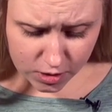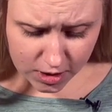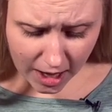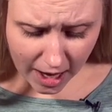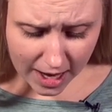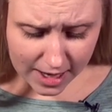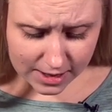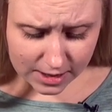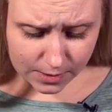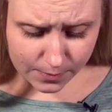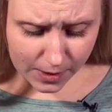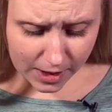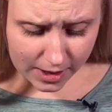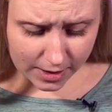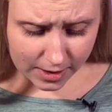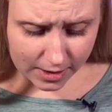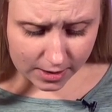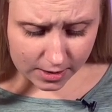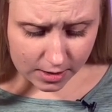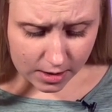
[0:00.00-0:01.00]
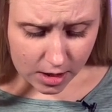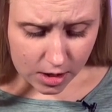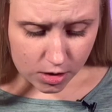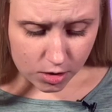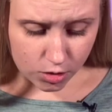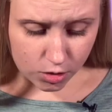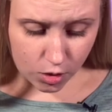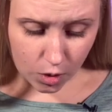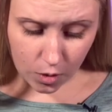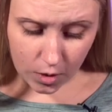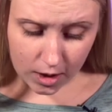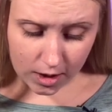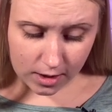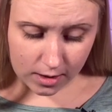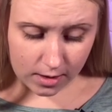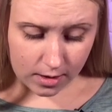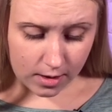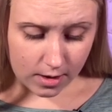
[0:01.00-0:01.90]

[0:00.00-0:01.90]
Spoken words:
asked Pilate, knowing